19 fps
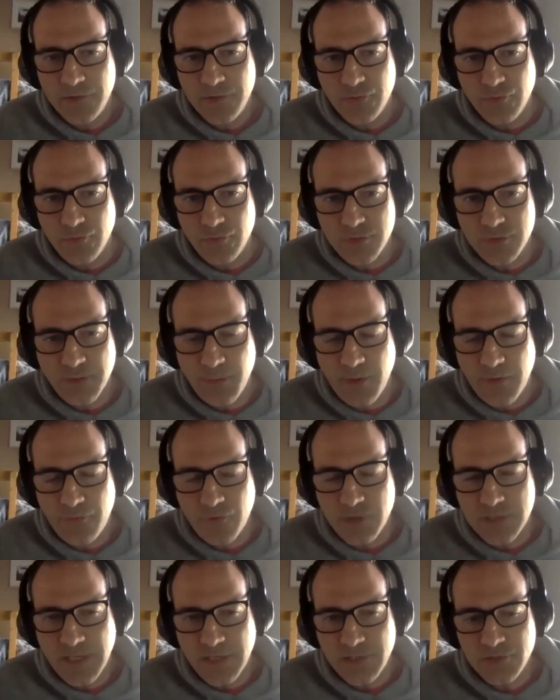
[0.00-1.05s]
to some
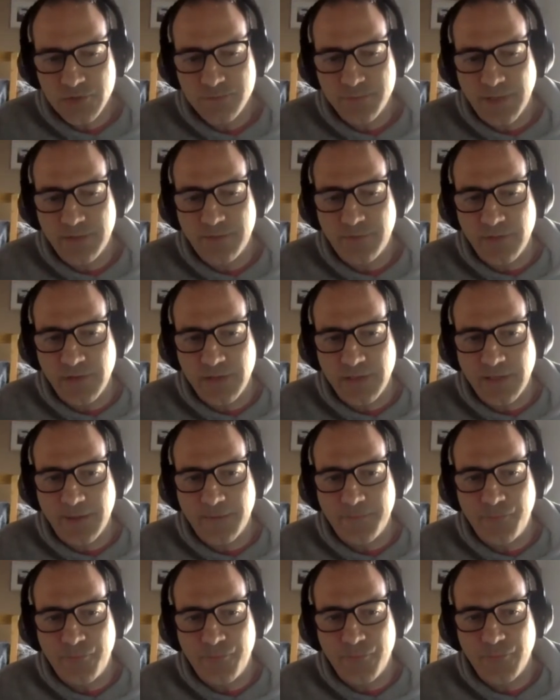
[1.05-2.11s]
authorization, but the,
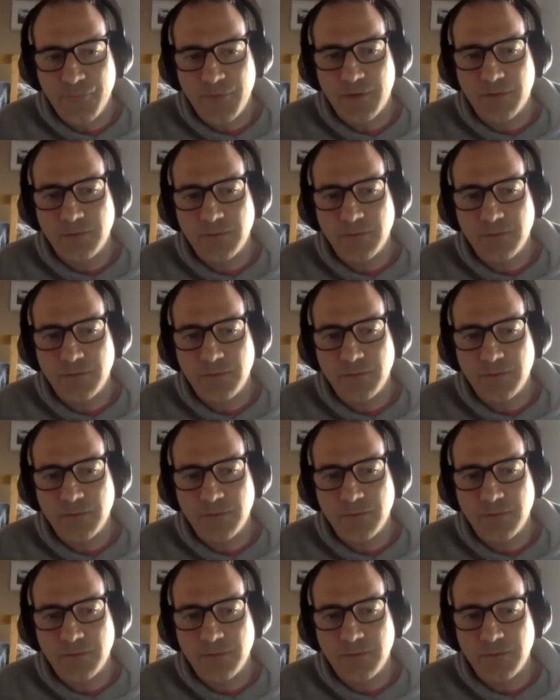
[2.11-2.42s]
um,